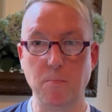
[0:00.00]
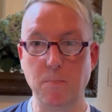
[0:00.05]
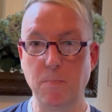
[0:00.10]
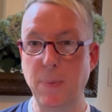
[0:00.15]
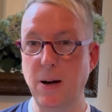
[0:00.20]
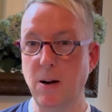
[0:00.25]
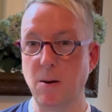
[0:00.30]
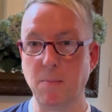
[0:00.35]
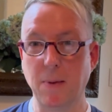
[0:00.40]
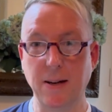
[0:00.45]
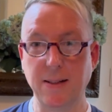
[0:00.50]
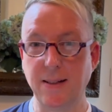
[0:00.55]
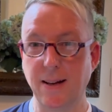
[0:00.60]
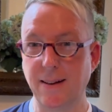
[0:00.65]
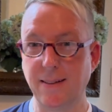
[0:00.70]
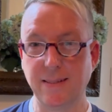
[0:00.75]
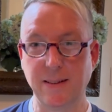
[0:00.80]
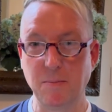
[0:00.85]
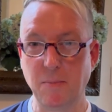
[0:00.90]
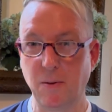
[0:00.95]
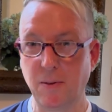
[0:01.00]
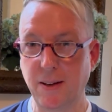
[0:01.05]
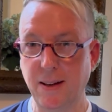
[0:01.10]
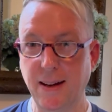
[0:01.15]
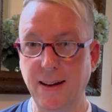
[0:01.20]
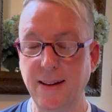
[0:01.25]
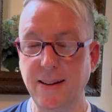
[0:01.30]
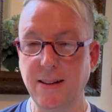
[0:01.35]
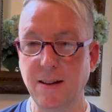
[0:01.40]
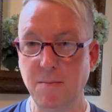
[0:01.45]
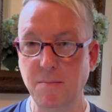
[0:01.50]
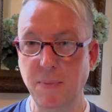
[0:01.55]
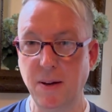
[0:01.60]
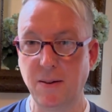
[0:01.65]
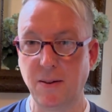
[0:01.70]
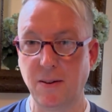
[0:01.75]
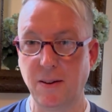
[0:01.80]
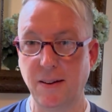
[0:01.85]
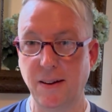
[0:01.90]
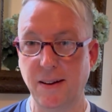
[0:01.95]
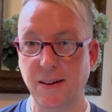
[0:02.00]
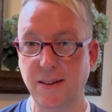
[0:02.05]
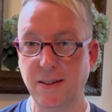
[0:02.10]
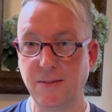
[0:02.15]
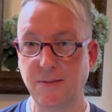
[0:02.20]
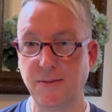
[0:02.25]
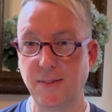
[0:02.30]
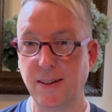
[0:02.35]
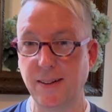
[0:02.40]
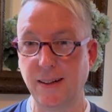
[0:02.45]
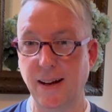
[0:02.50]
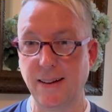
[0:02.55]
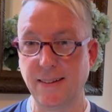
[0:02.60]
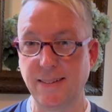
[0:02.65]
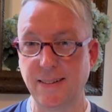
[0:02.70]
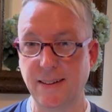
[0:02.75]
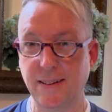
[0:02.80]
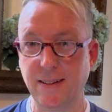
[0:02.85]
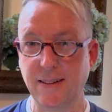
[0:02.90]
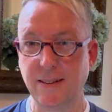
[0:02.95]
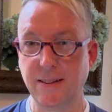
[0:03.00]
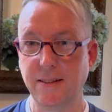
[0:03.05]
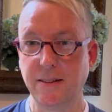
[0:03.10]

bear my testimony in the middle of a lesson,